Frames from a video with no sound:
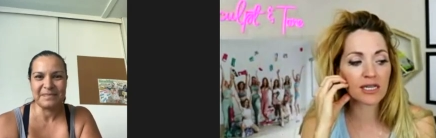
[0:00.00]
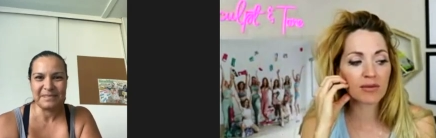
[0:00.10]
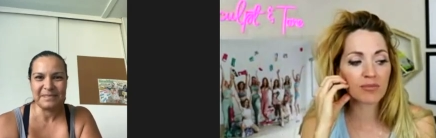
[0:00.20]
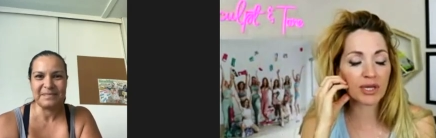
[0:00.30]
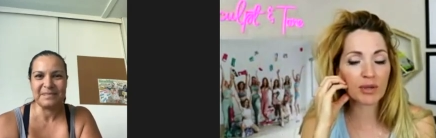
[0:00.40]

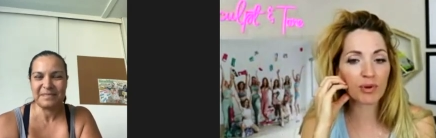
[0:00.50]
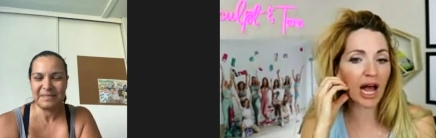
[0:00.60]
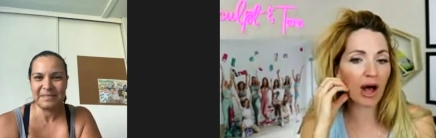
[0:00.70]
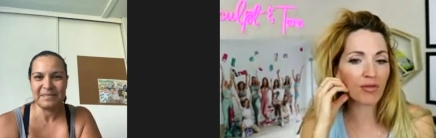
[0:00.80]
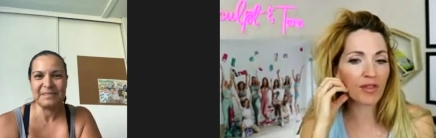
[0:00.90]
Speaker 1: people
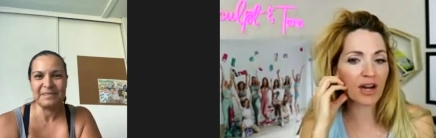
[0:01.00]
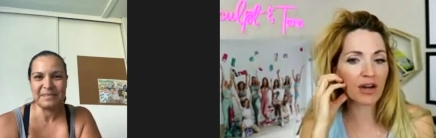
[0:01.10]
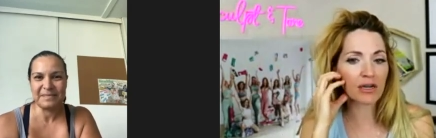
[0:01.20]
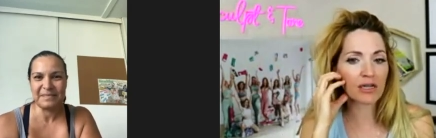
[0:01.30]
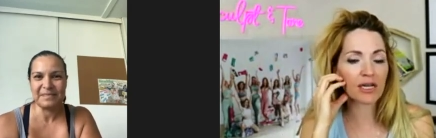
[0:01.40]
out
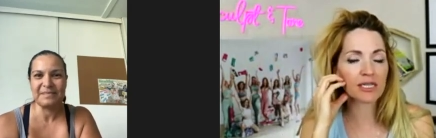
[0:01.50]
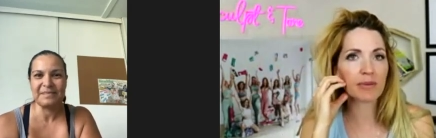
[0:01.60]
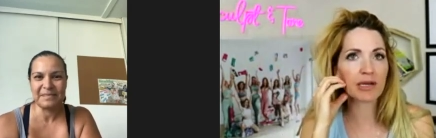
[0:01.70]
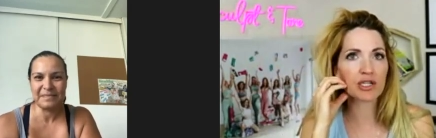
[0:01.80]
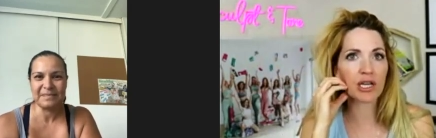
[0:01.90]
there
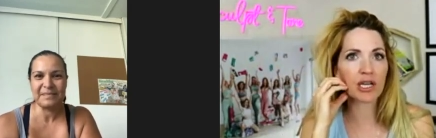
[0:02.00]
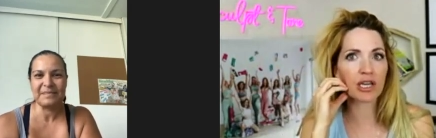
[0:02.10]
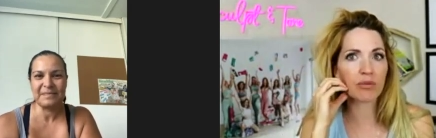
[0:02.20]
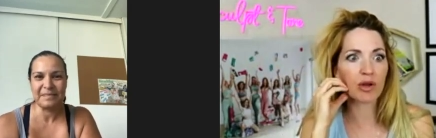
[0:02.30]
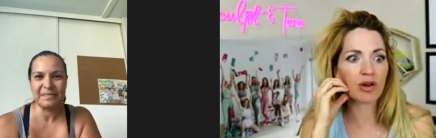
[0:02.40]
especially like a
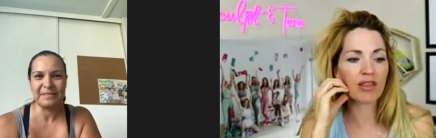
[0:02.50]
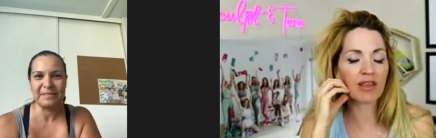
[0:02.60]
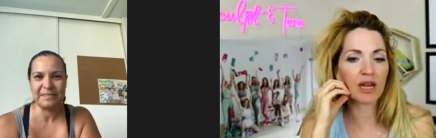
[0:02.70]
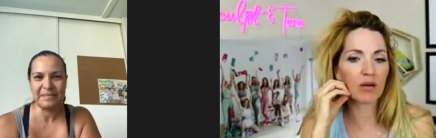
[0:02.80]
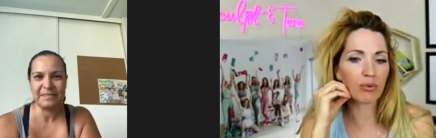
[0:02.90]
community that
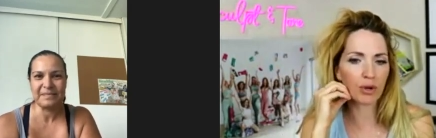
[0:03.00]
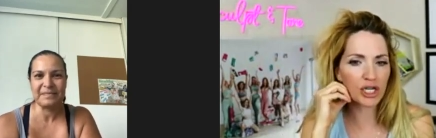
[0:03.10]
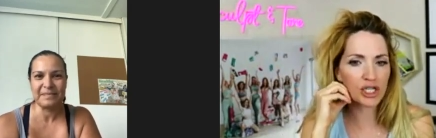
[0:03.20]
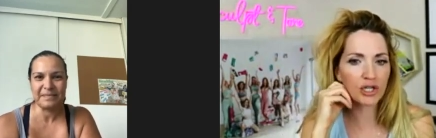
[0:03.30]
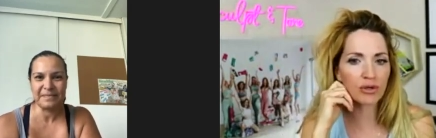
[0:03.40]
can
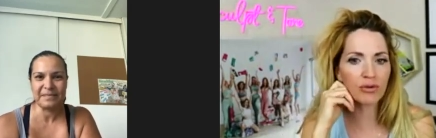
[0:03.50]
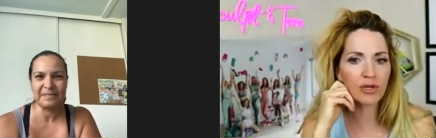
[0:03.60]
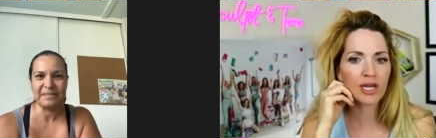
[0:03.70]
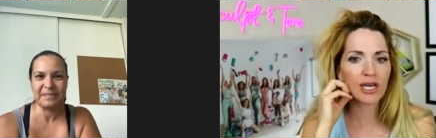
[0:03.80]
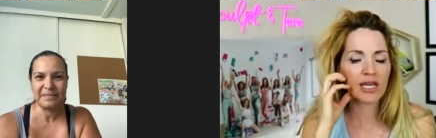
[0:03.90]
embrace you
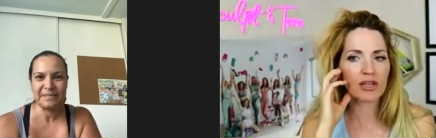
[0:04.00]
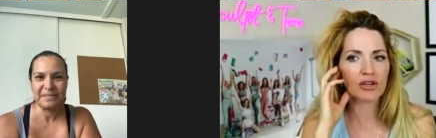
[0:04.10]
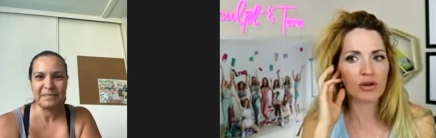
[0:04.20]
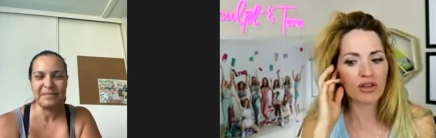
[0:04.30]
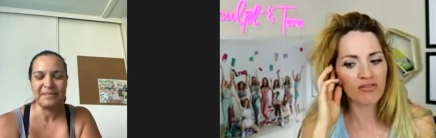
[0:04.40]
you know
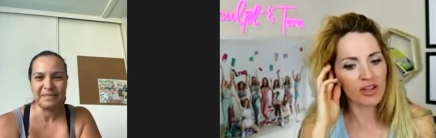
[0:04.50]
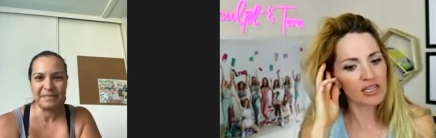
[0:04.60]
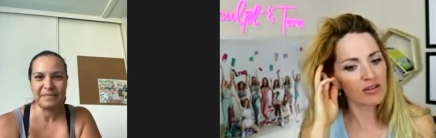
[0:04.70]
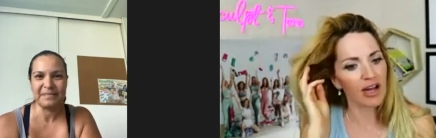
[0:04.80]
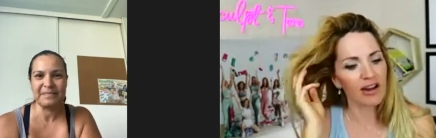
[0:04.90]
you feel like a
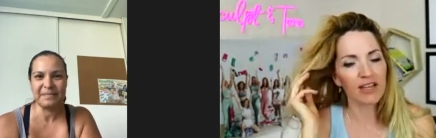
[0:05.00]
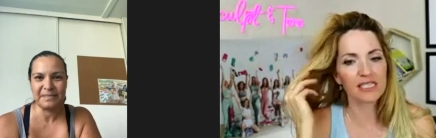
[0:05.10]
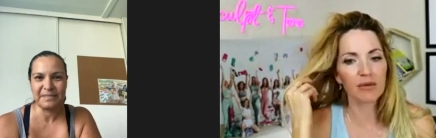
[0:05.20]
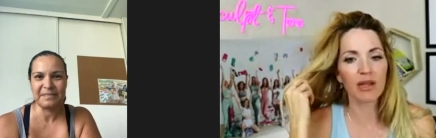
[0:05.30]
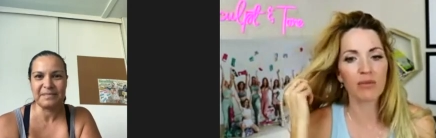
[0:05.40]
lot of things
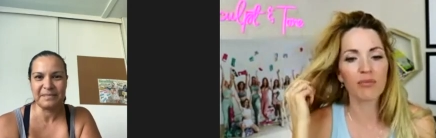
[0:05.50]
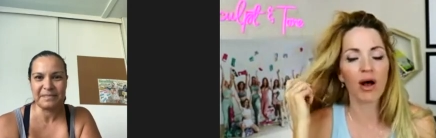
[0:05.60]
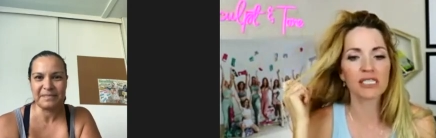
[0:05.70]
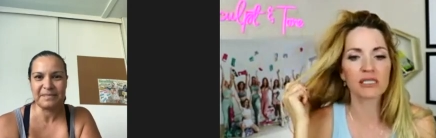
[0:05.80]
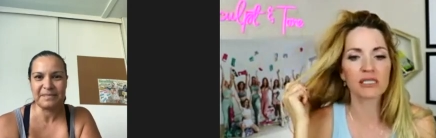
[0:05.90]
can be
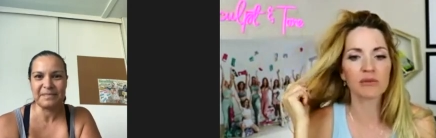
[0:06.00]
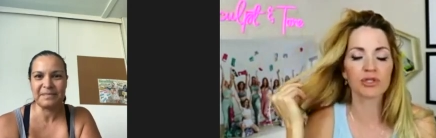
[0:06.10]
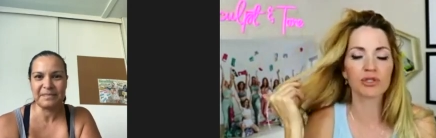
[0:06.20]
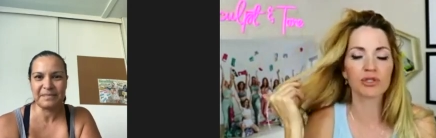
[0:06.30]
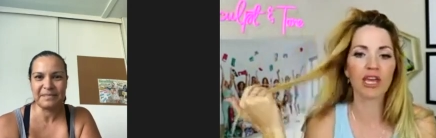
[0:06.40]
impossible so
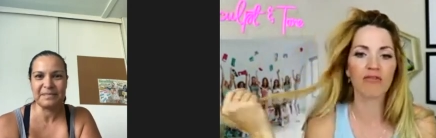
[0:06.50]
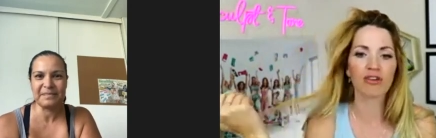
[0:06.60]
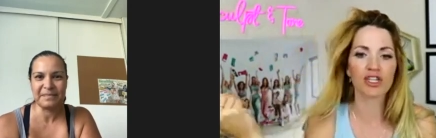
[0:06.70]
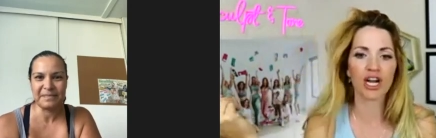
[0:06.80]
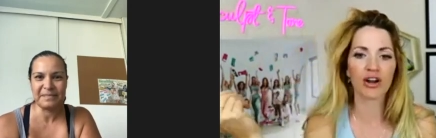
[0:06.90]
thank you for
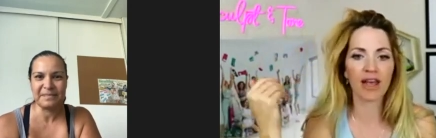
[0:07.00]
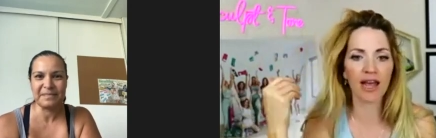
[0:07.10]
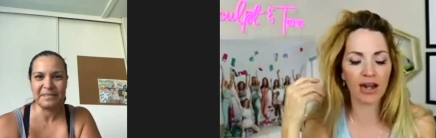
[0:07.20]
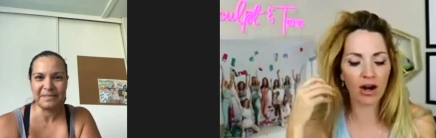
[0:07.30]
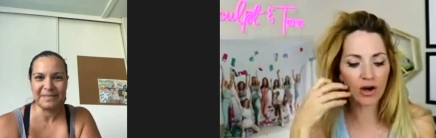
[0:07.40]
sharing that
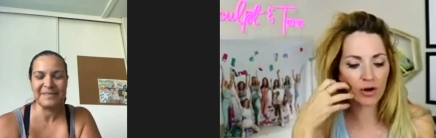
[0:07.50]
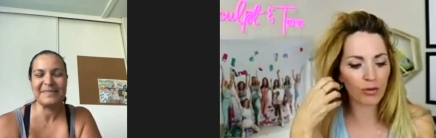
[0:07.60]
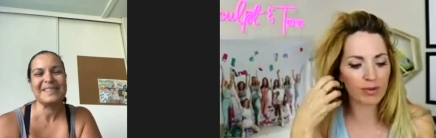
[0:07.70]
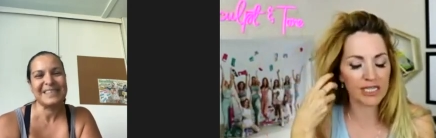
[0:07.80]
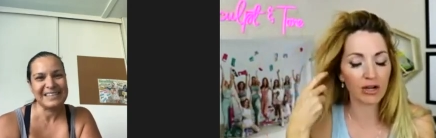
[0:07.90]
and our group
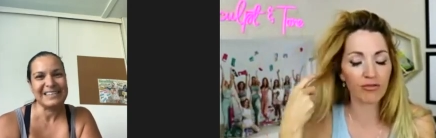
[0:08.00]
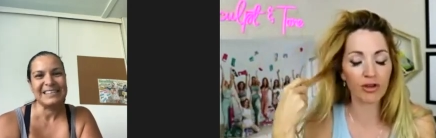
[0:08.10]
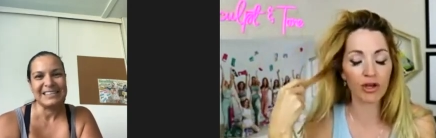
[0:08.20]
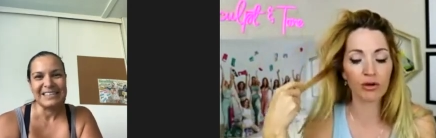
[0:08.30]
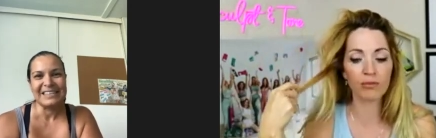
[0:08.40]
is here for
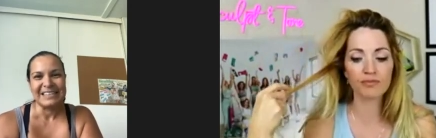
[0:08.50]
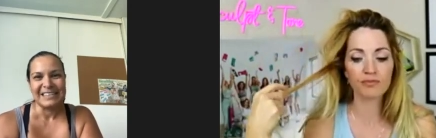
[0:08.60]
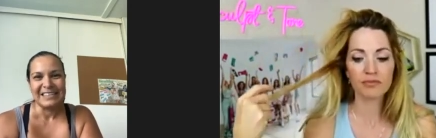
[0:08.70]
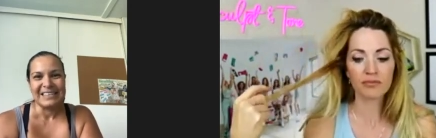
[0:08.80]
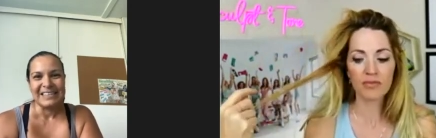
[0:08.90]
you
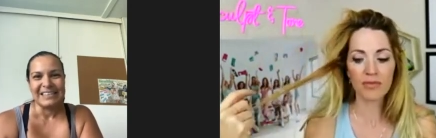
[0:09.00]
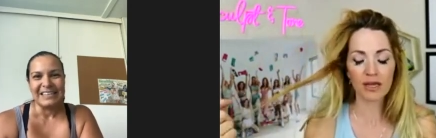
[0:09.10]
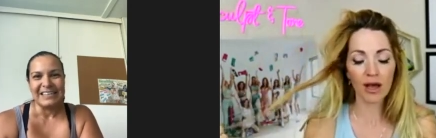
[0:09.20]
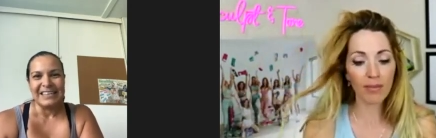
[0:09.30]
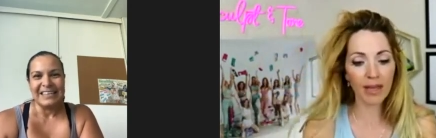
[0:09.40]

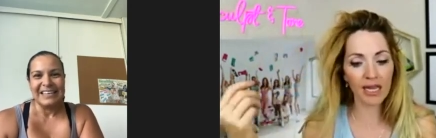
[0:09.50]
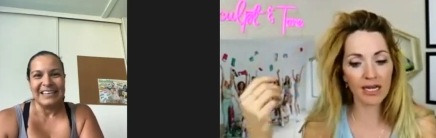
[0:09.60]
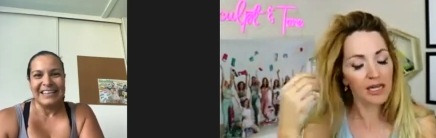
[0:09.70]
come in